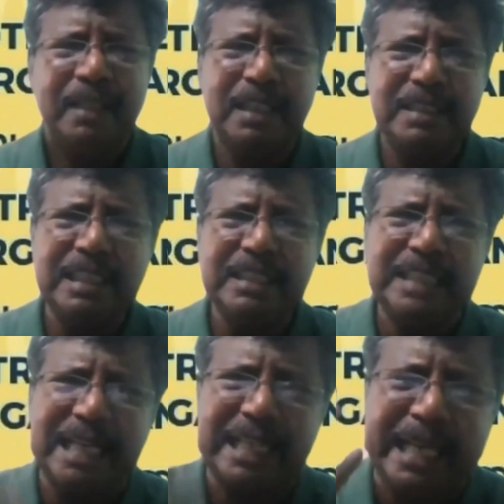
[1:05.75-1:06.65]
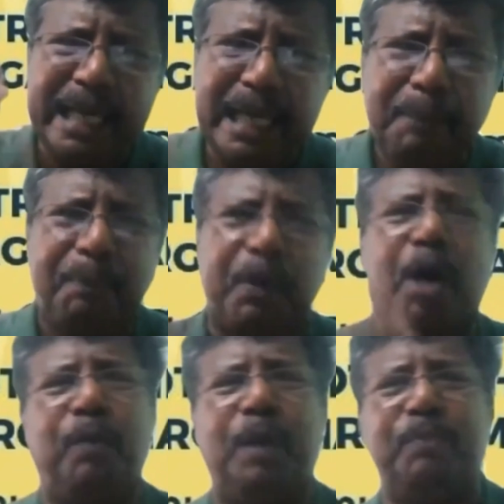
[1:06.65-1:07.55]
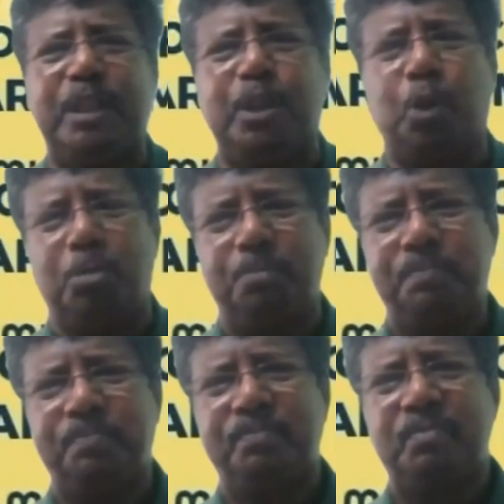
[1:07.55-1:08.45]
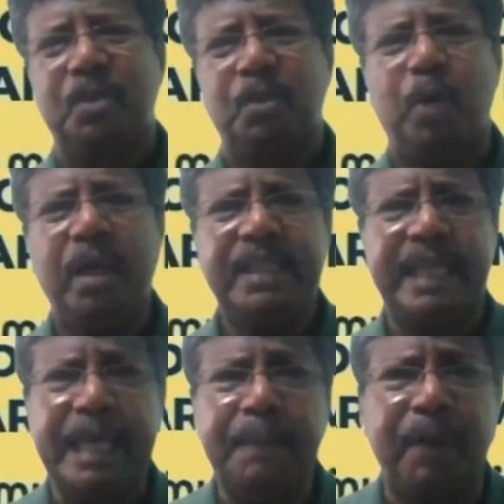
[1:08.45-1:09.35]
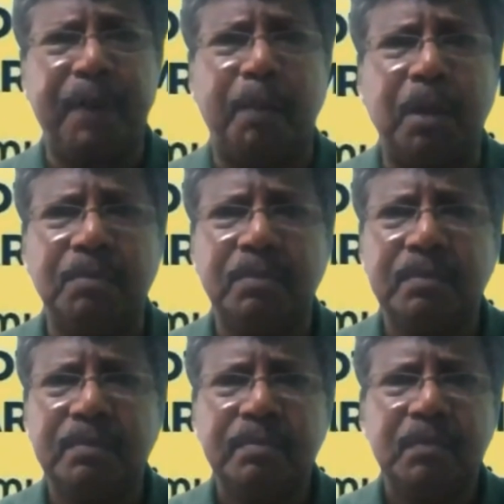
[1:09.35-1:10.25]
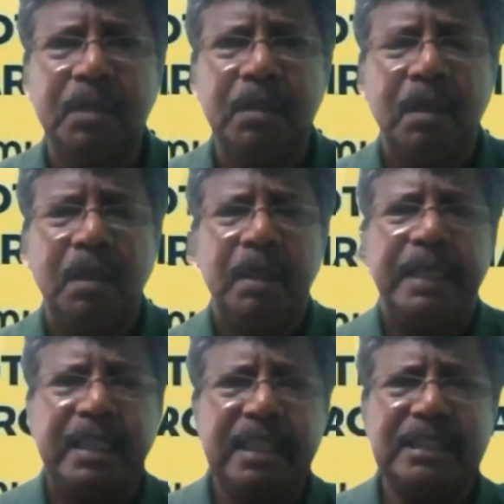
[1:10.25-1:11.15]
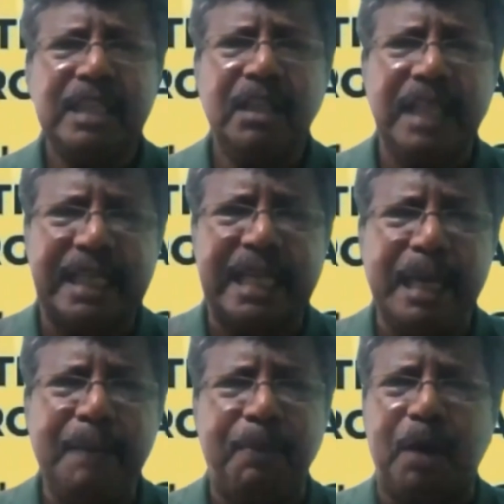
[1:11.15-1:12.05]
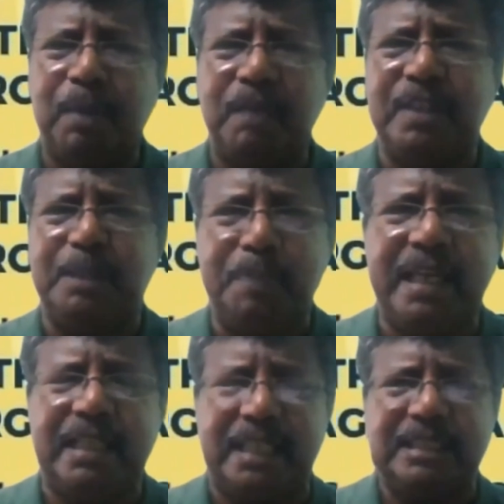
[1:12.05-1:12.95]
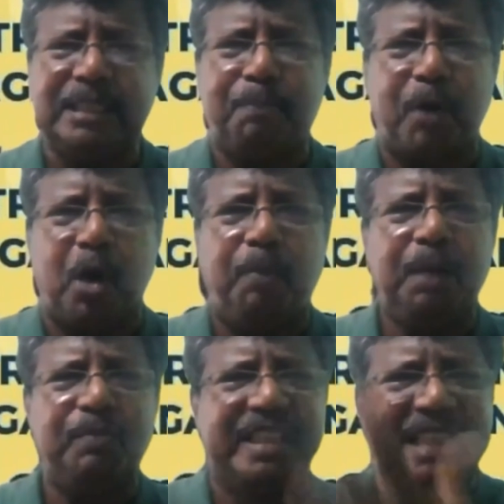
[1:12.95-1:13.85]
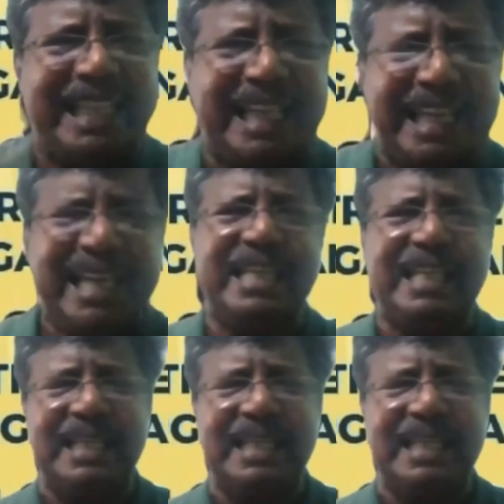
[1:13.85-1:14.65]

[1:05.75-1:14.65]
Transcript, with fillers: This is the key problem with you. What key problem? It is not the key problem with me. It is a problem with the key.